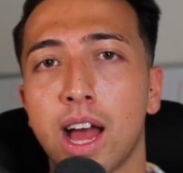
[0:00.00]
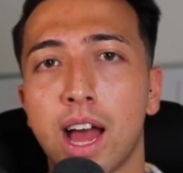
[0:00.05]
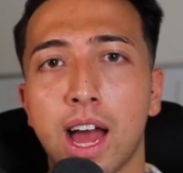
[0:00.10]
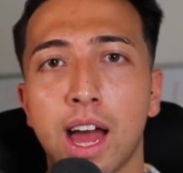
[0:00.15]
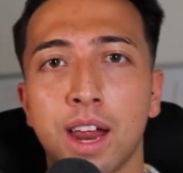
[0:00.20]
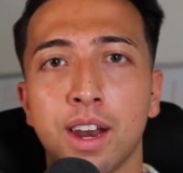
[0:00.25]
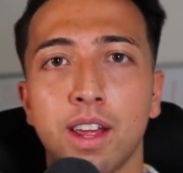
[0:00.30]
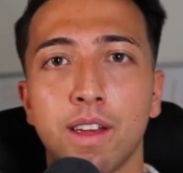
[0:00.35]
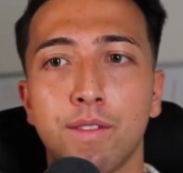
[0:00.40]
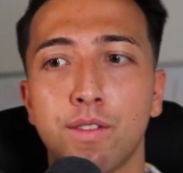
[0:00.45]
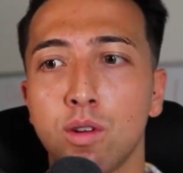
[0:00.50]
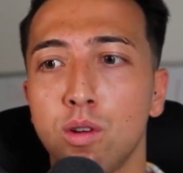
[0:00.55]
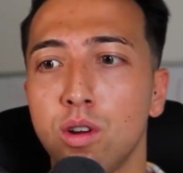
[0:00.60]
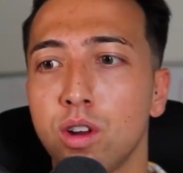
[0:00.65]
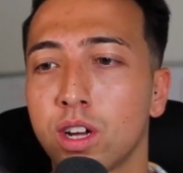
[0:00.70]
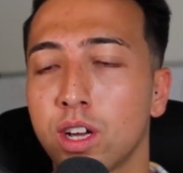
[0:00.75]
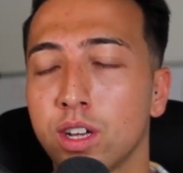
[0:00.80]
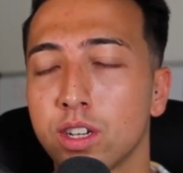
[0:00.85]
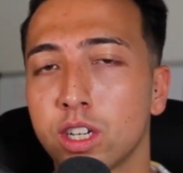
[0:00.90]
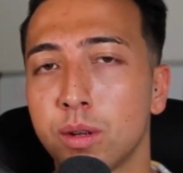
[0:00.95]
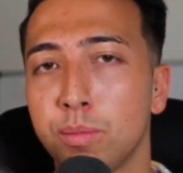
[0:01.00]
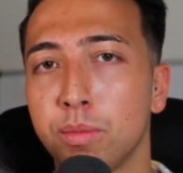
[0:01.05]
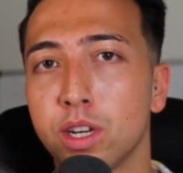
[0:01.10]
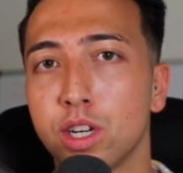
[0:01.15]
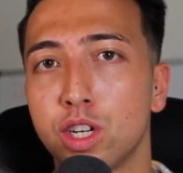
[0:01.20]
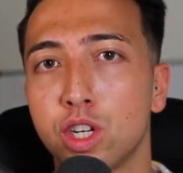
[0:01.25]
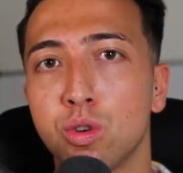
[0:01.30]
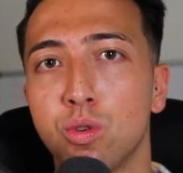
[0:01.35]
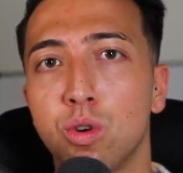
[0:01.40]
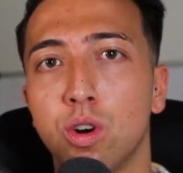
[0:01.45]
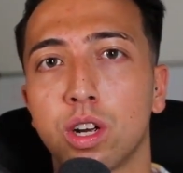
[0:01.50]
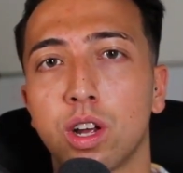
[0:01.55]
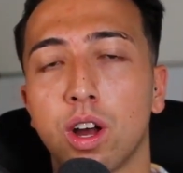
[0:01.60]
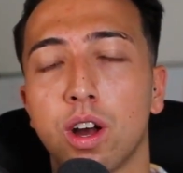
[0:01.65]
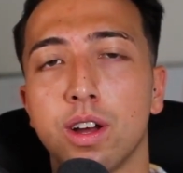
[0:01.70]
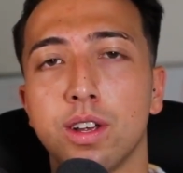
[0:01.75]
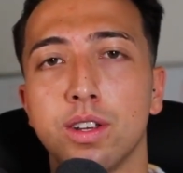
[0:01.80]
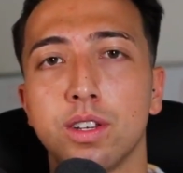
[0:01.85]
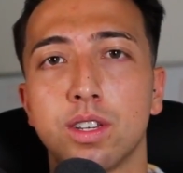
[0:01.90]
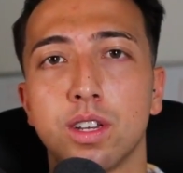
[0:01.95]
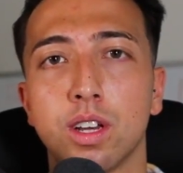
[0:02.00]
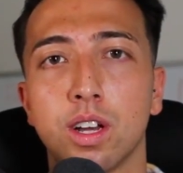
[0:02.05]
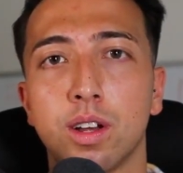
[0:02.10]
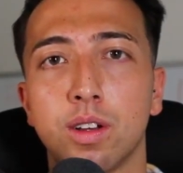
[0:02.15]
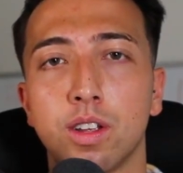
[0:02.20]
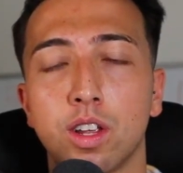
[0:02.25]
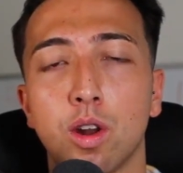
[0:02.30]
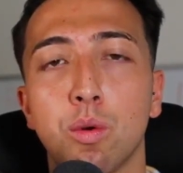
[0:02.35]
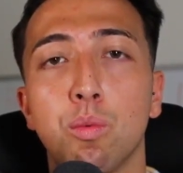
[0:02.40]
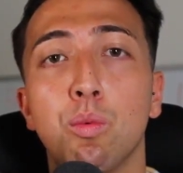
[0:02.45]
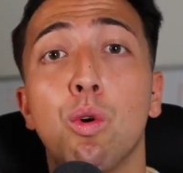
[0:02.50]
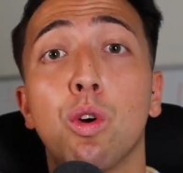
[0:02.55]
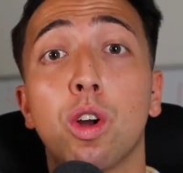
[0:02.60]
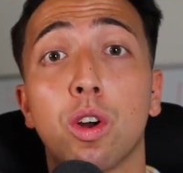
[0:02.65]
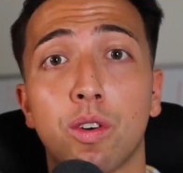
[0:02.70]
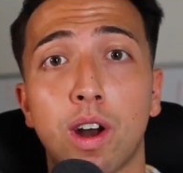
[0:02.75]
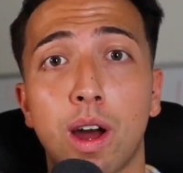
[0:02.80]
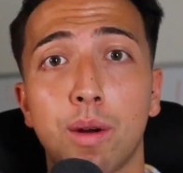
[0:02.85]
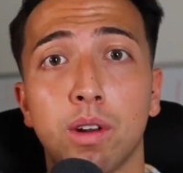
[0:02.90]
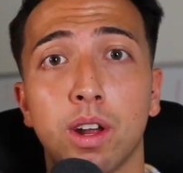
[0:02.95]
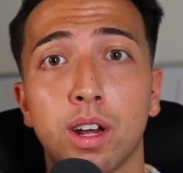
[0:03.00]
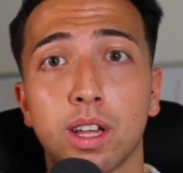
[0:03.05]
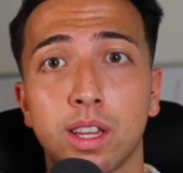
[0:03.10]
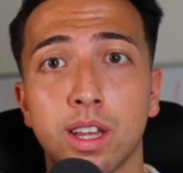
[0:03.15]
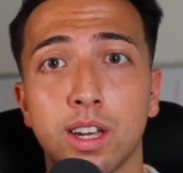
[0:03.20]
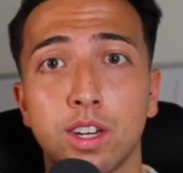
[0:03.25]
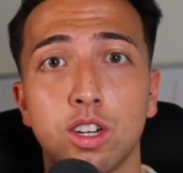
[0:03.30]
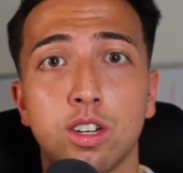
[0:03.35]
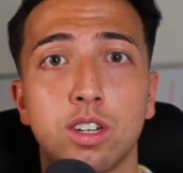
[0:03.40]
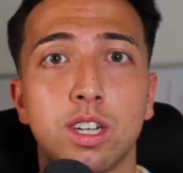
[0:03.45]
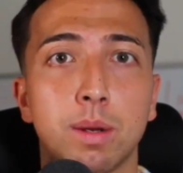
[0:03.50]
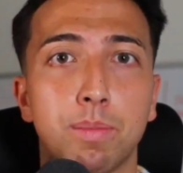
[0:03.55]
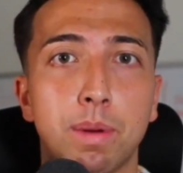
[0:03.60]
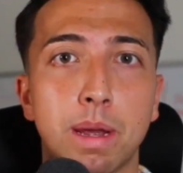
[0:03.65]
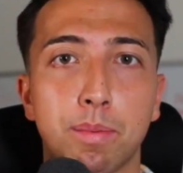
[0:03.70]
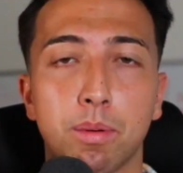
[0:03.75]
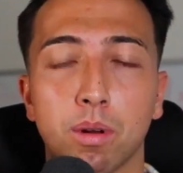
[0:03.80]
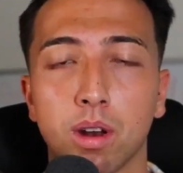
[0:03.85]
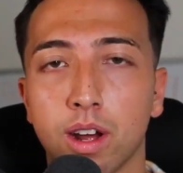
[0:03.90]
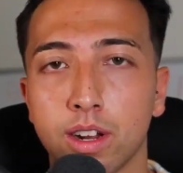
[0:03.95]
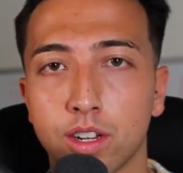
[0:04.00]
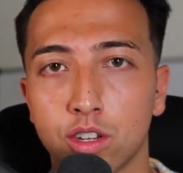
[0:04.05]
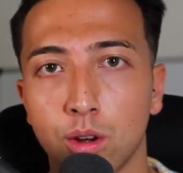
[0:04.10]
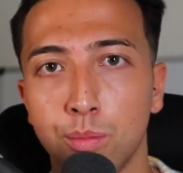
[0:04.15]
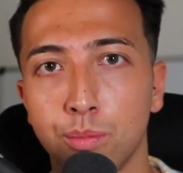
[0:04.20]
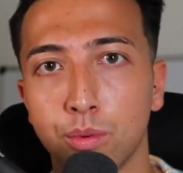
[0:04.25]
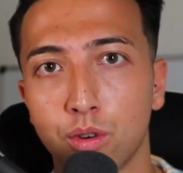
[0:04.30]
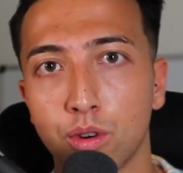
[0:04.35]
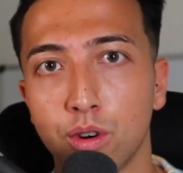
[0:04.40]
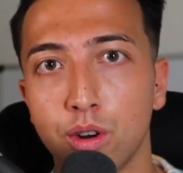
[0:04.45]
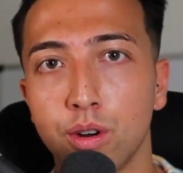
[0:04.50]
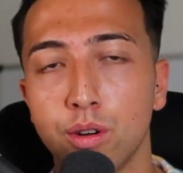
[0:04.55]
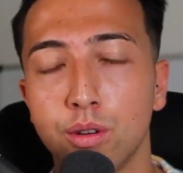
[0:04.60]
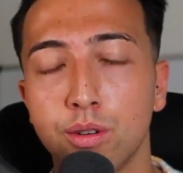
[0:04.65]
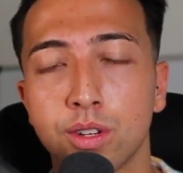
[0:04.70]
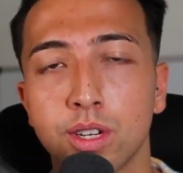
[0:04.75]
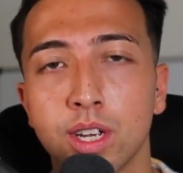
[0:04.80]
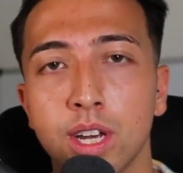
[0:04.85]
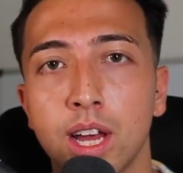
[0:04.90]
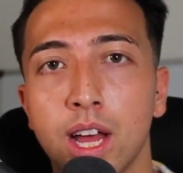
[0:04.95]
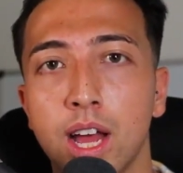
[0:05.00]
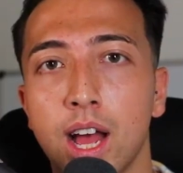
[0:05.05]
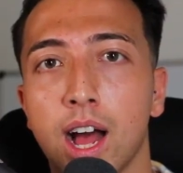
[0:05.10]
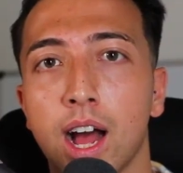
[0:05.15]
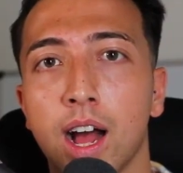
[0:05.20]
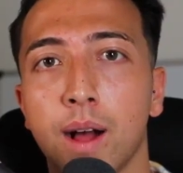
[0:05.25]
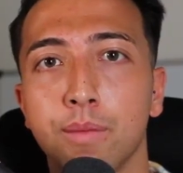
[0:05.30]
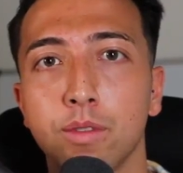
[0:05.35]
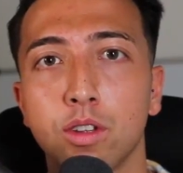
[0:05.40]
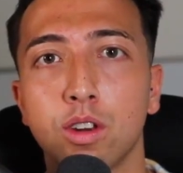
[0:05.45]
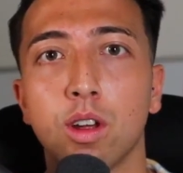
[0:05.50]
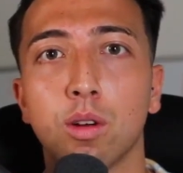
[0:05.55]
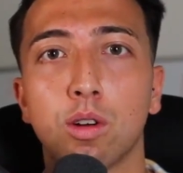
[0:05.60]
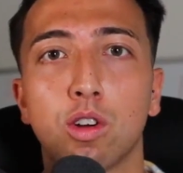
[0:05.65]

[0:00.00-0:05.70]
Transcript: And if you look at some of the shorter guys that you know walk around like this, you see people like Tom Cruise. Um, you know,